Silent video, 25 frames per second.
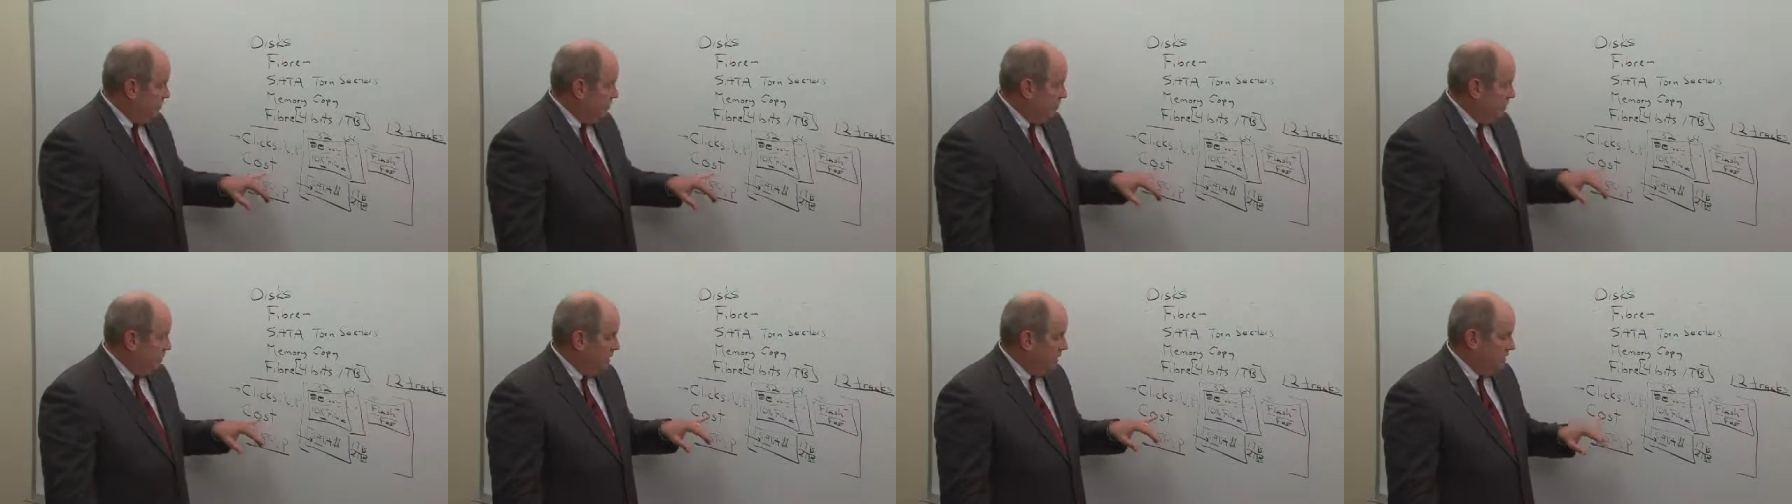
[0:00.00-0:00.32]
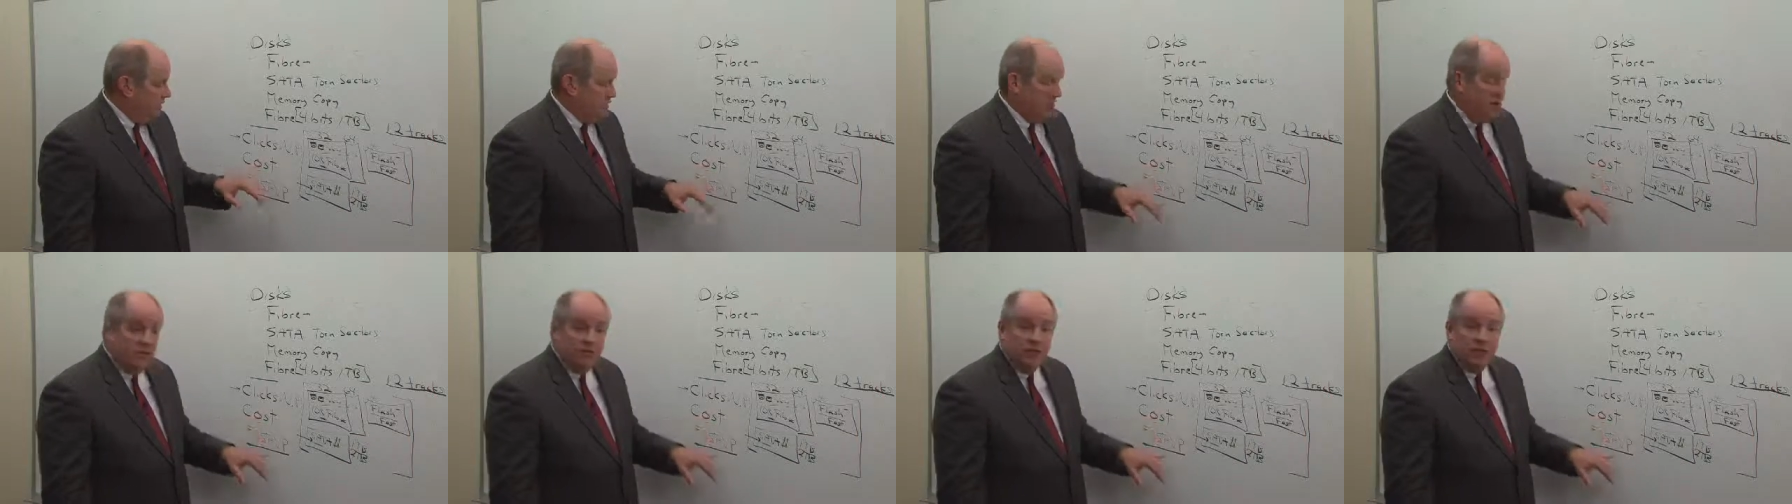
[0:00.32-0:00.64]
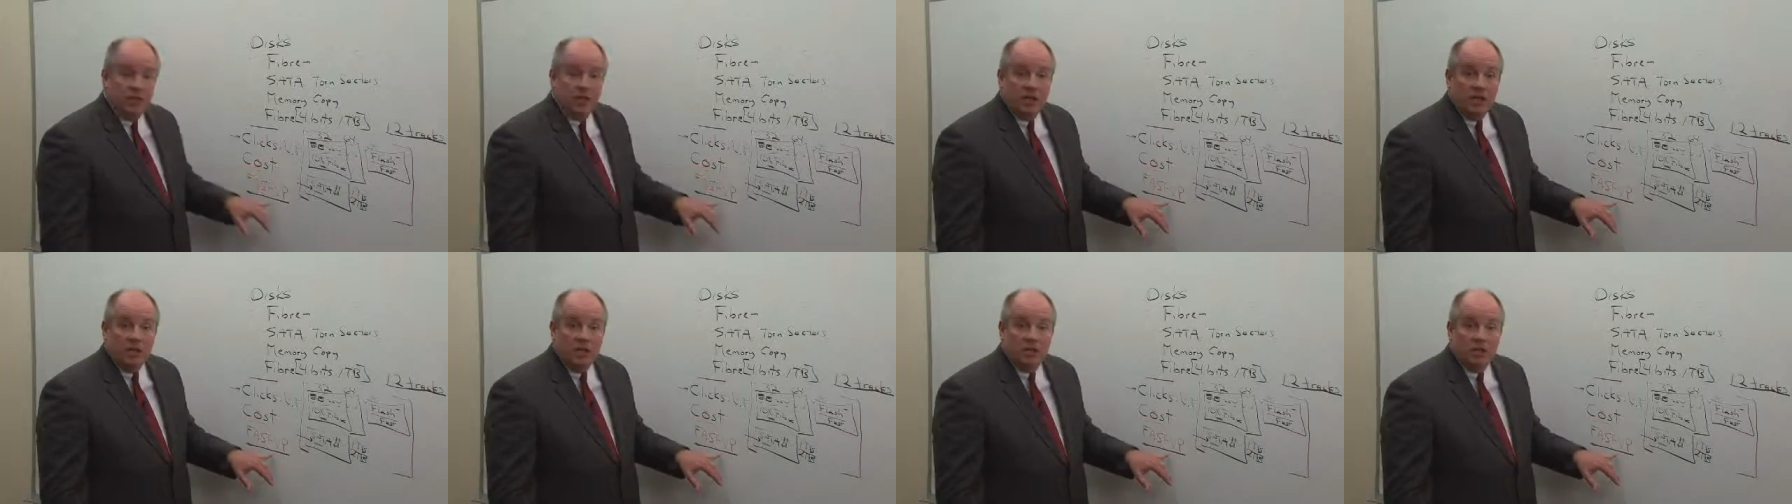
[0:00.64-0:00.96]
we're going to save
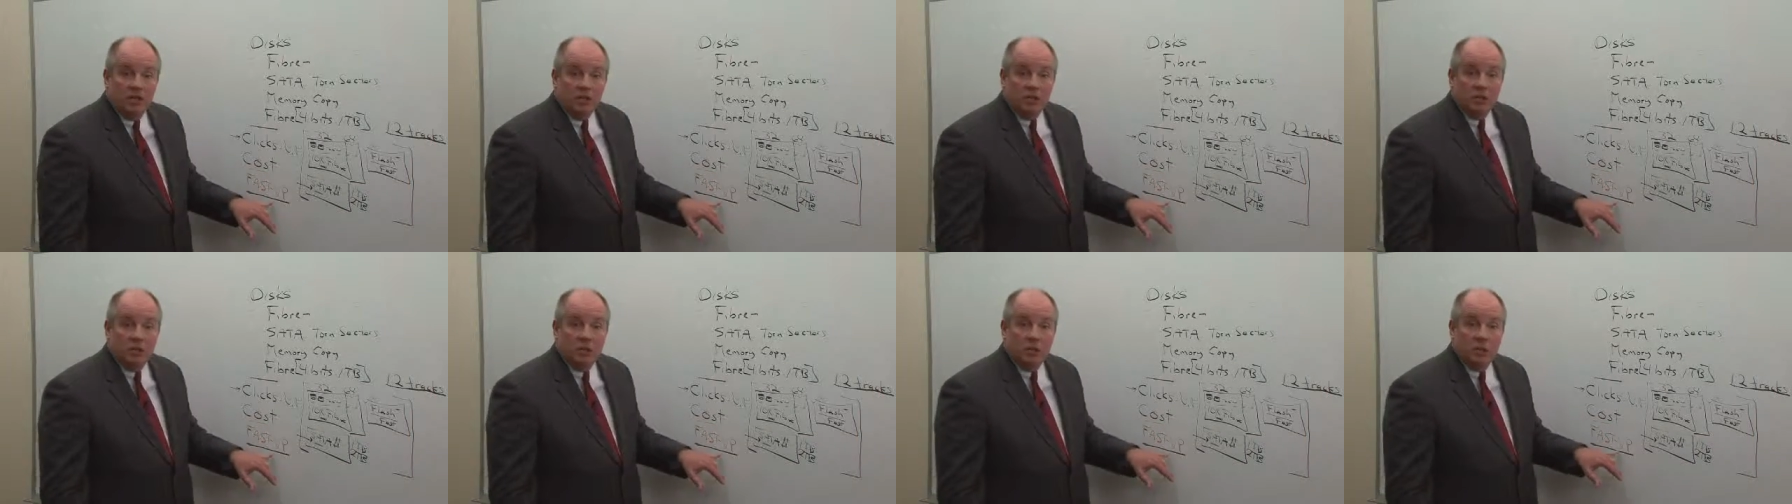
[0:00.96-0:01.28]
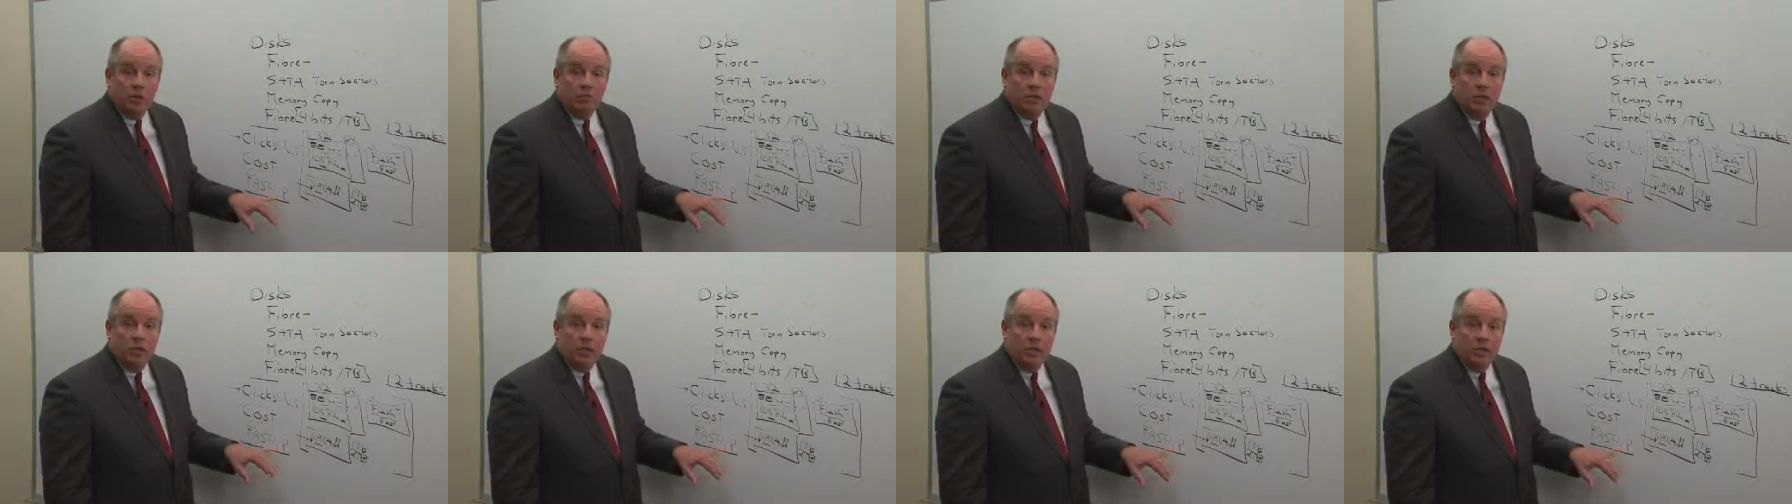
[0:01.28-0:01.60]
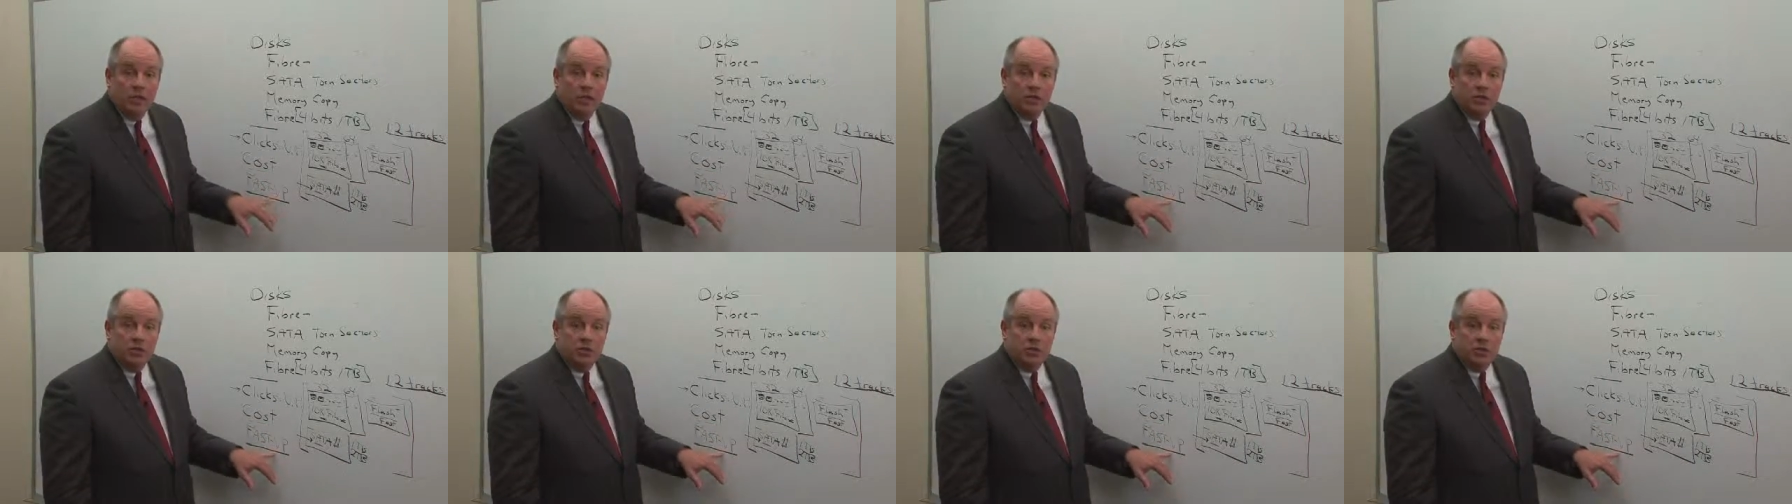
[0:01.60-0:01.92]
you clicks, we're going to make
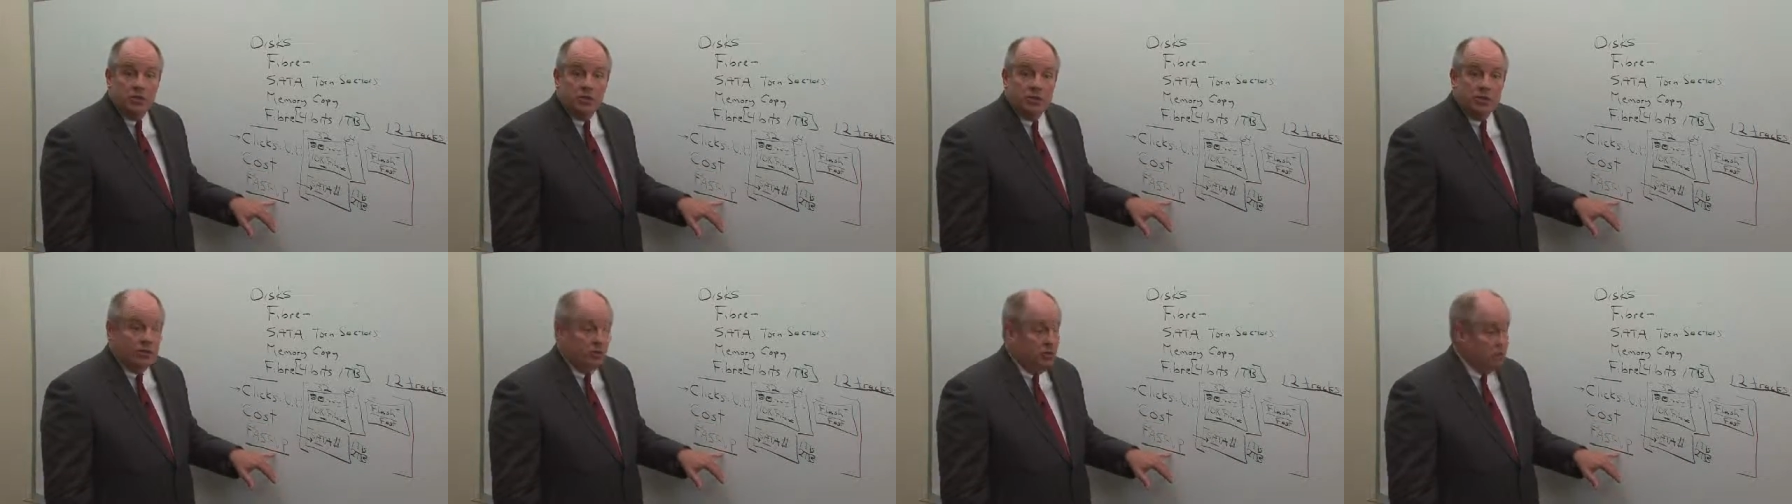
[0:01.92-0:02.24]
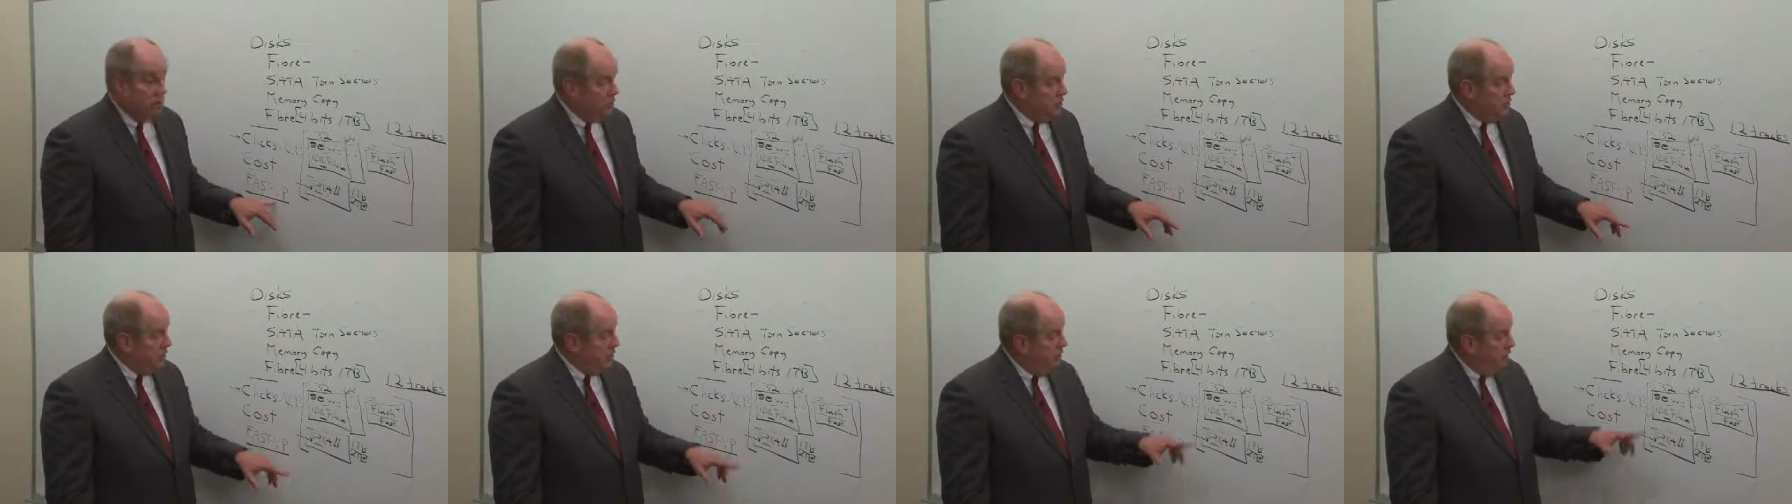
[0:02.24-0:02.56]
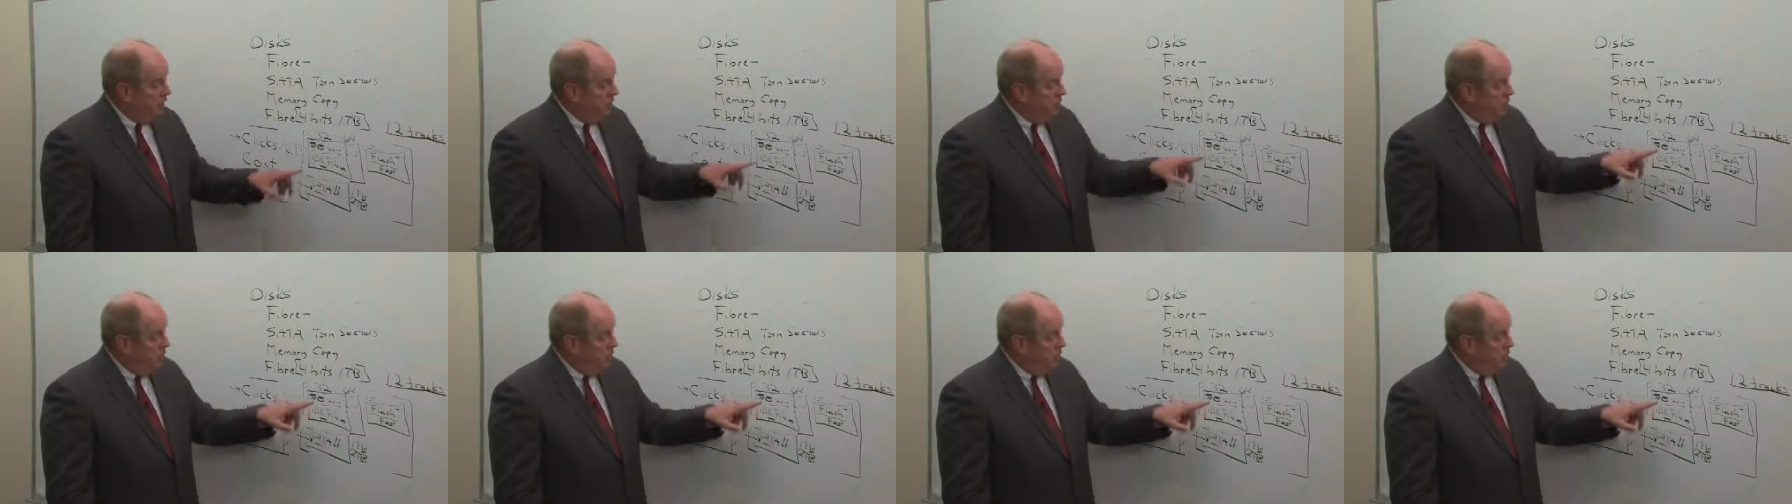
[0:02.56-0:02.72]
it easier to use,